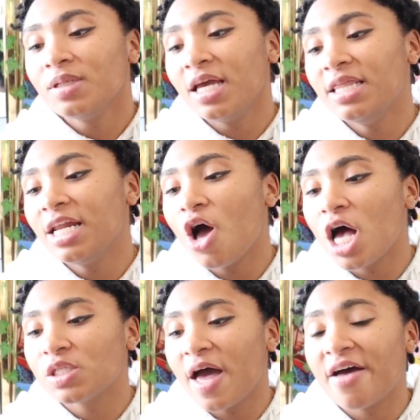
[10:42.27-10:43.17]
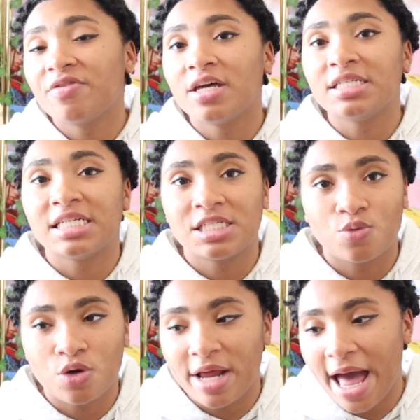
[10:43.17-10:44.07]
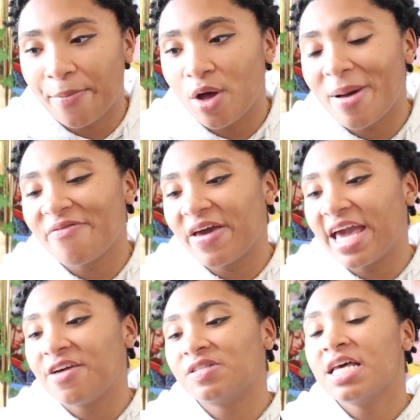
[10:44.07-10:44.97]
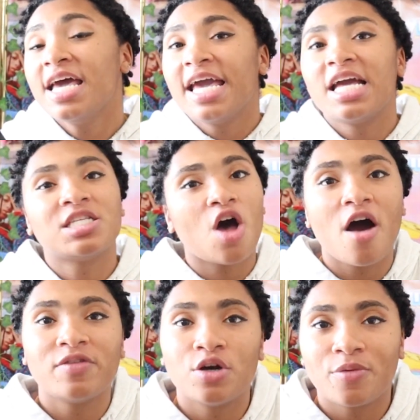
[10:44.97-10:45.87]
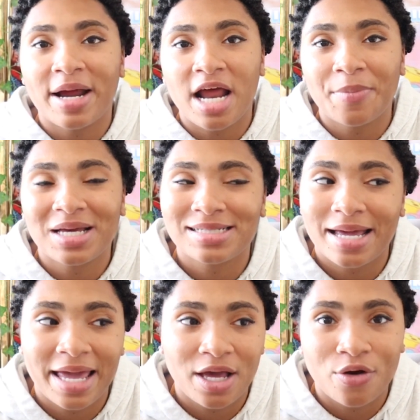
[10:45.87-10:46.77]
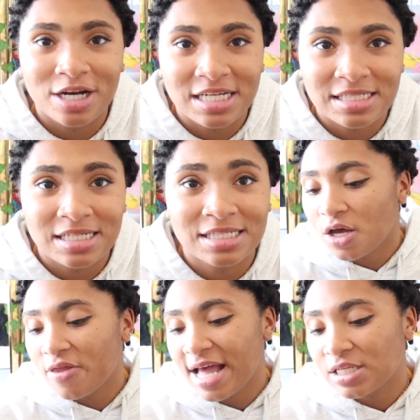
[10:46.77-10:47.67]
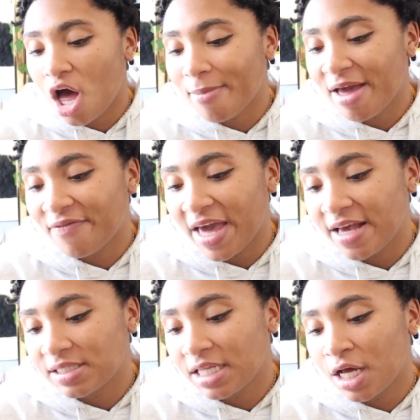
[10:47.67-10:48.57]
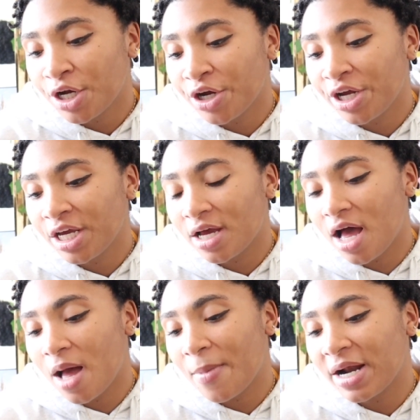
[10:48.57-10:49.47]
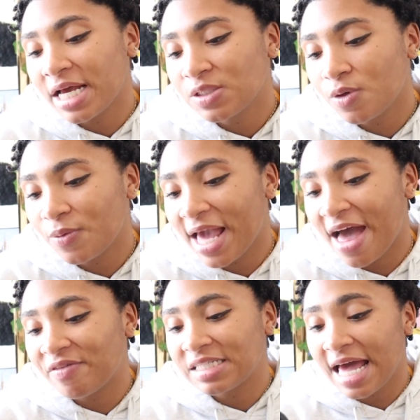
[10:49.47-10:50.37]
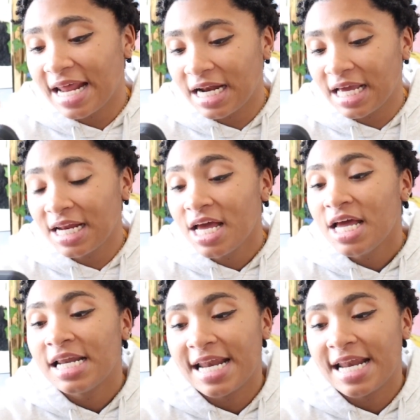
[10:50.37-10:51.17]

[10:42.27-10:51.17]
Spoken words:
And then I also have the Disney World app on my faves. It's offloaded right now because I can't go to Disney. So that's on my faves. And then under our next one we have is editing.